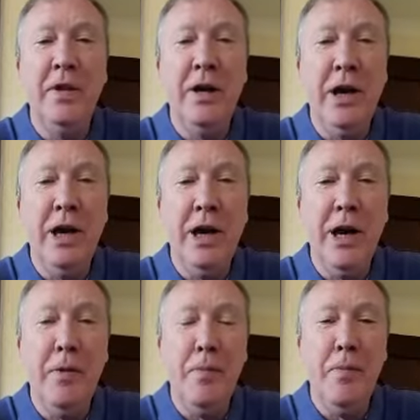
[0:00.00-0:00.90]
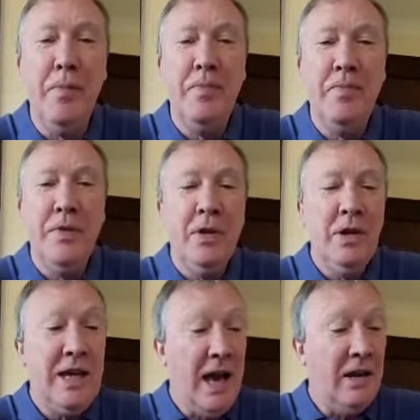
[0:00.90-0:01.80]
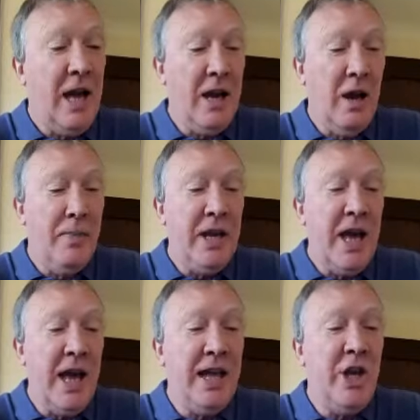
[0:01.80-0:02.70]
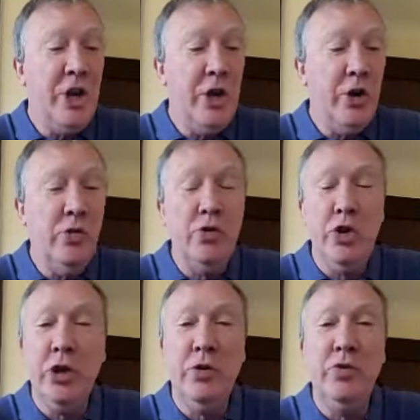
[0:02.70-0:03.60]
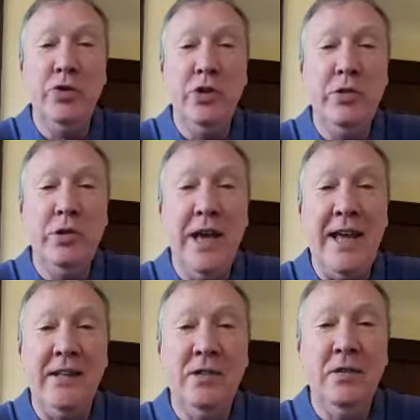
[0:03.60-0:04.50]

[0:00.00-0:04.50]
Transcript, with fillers: Wow. Um, yeah, I mean, a huge, huge hit.